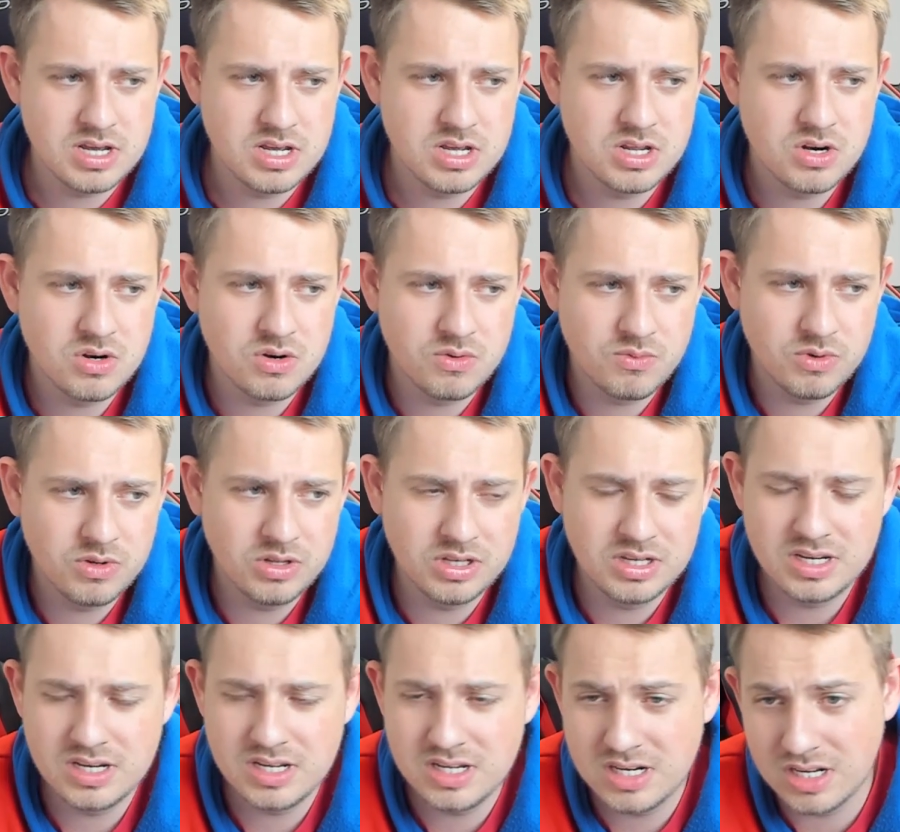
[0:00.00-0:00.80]
You don't
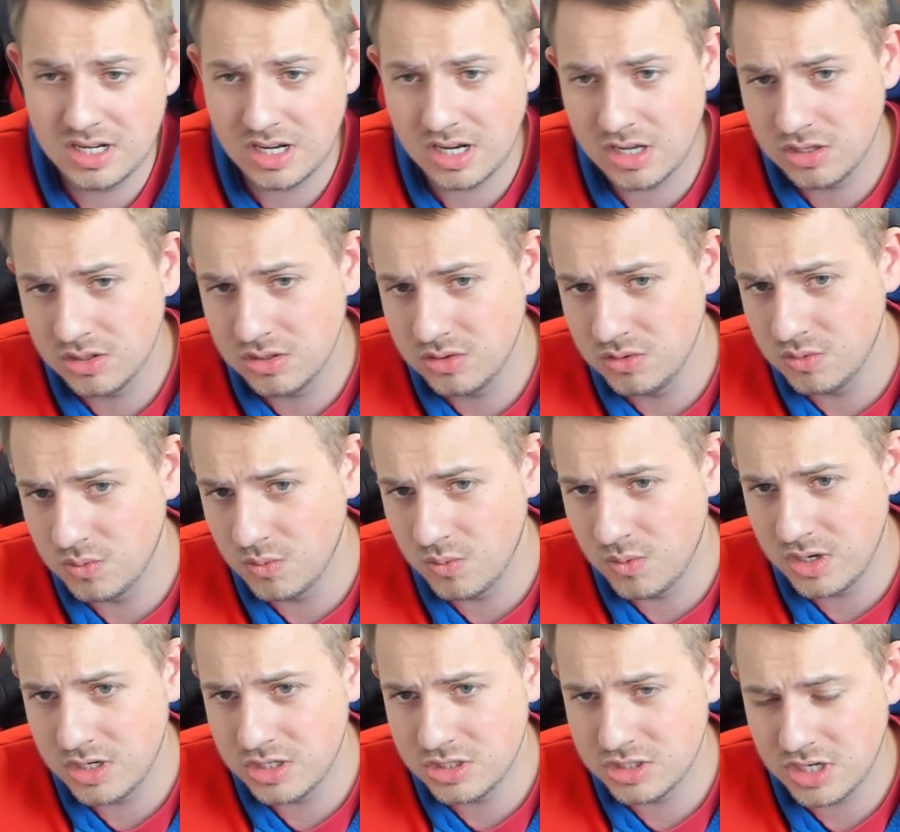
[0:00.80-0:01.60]
really need to include
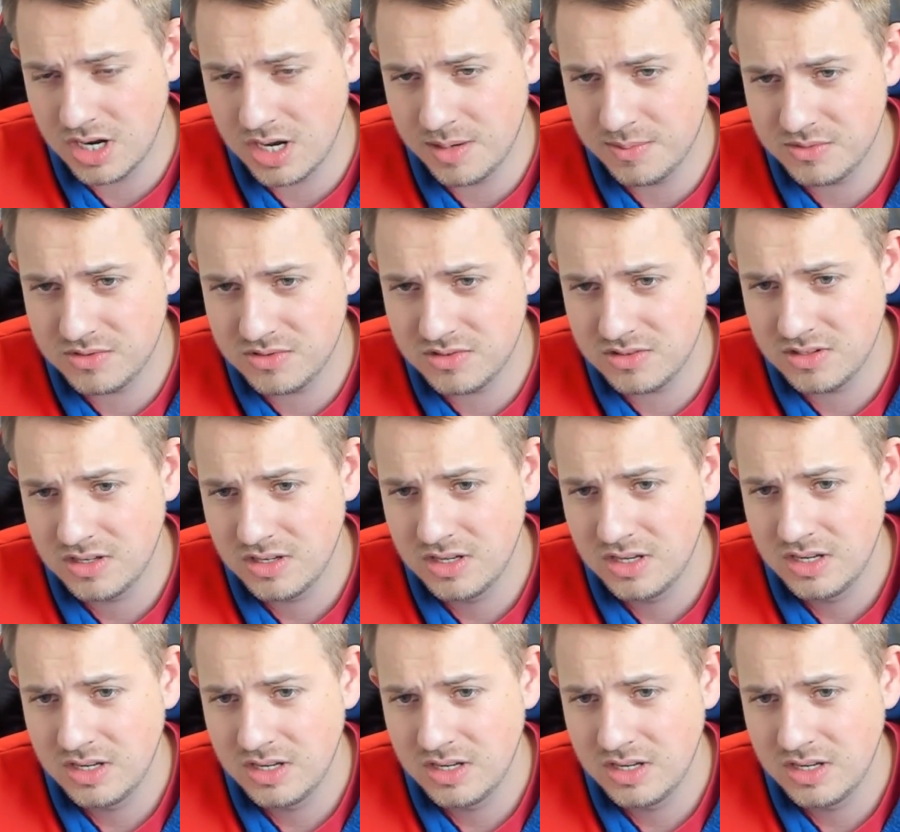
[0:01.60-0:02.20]
1-drops,